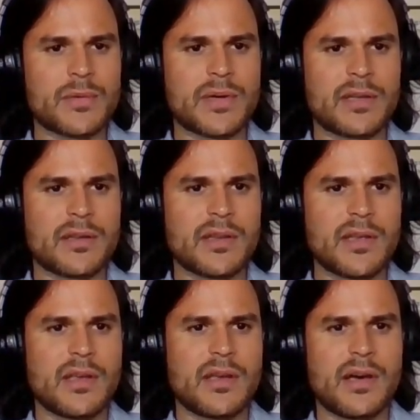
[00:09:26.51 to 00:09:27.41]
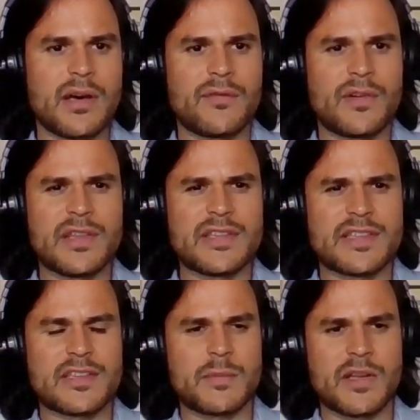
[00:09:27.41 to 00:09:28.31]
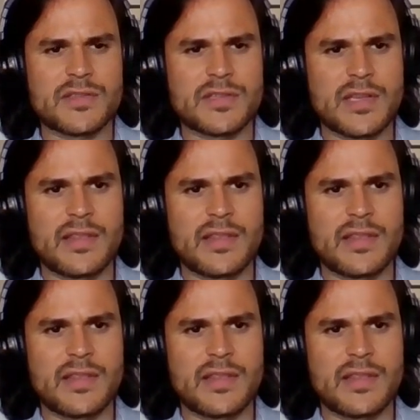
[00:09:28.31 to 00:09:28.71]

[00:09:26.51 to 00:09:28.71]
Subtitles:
UN for at least 6 months.